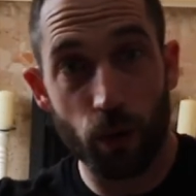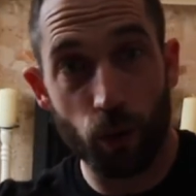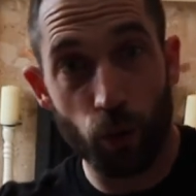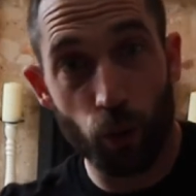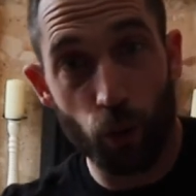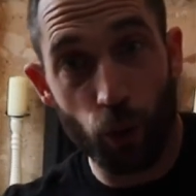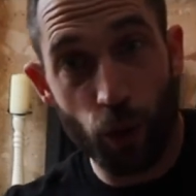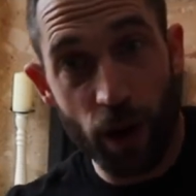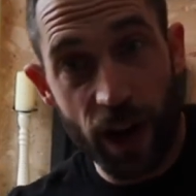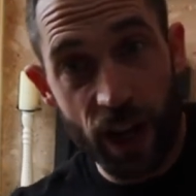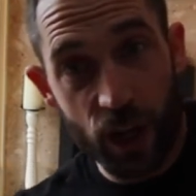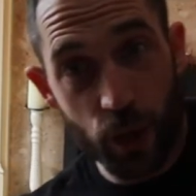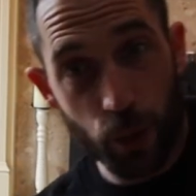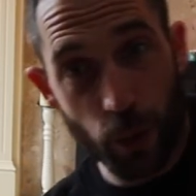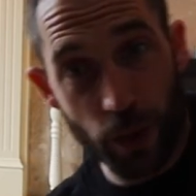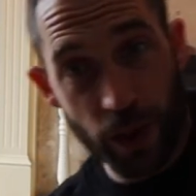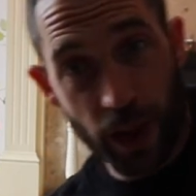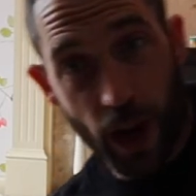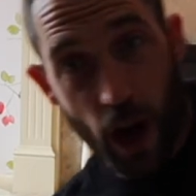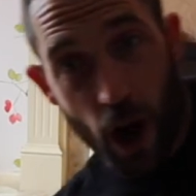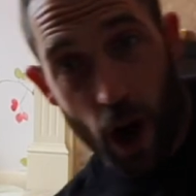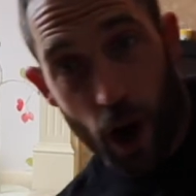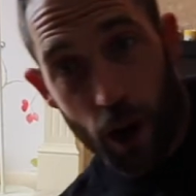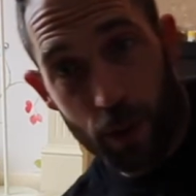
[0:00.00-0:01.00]
reach with the
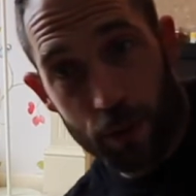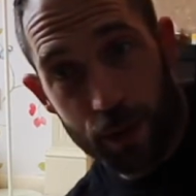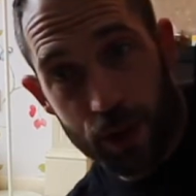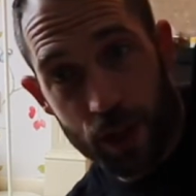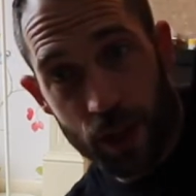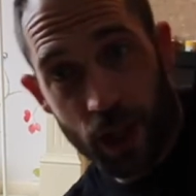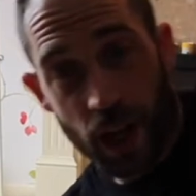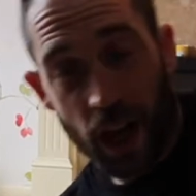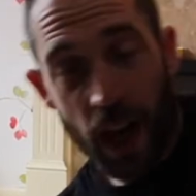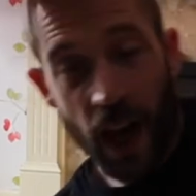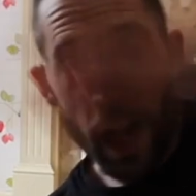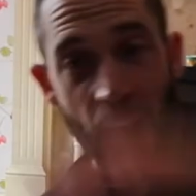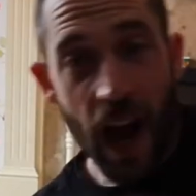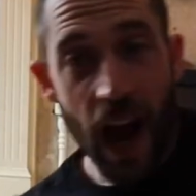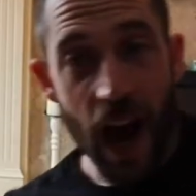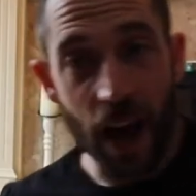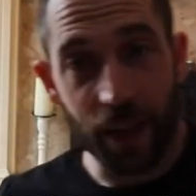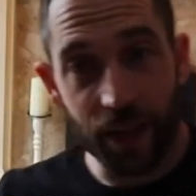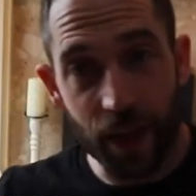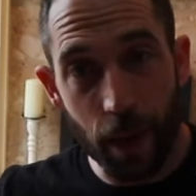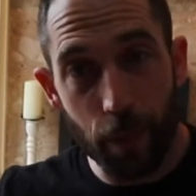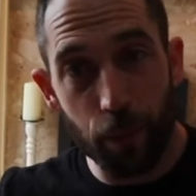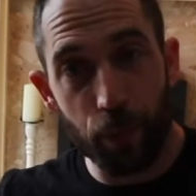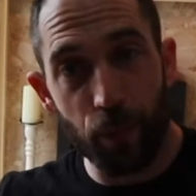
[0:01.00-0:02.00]
arms
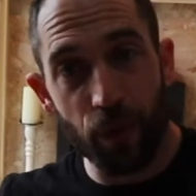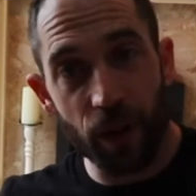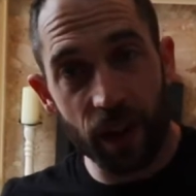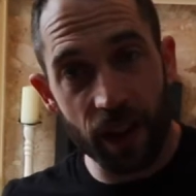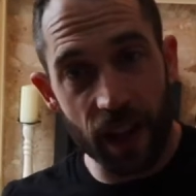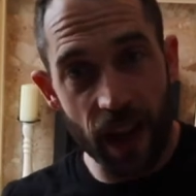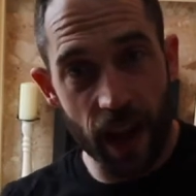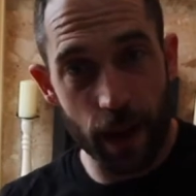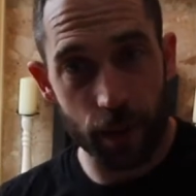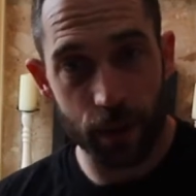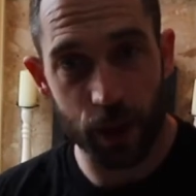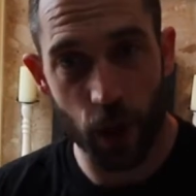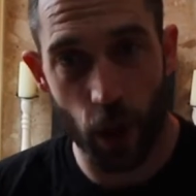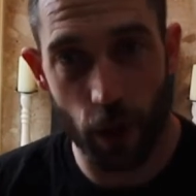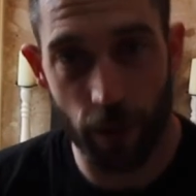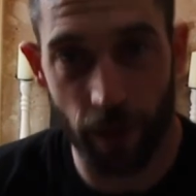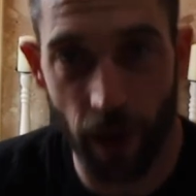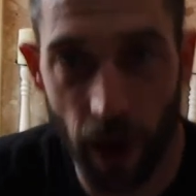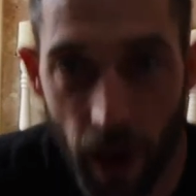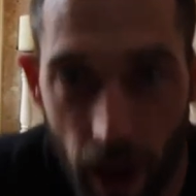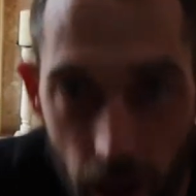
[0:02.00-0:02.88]
and then bring the hips over.